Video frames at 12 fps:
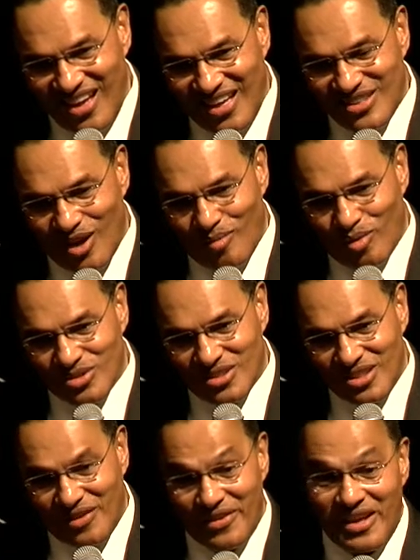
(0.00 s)
It's almost
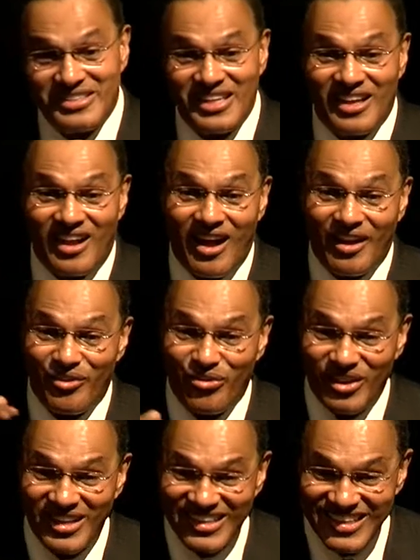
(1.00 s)
as if it's in
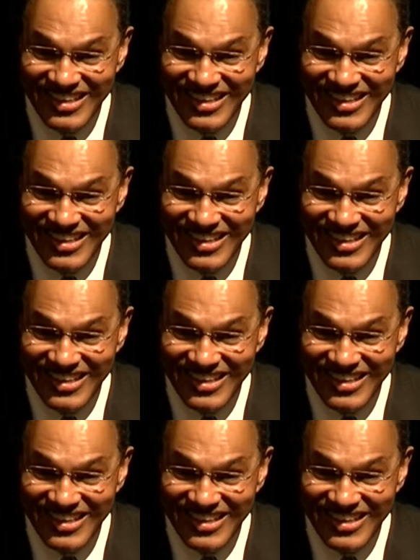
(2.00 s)
concrete.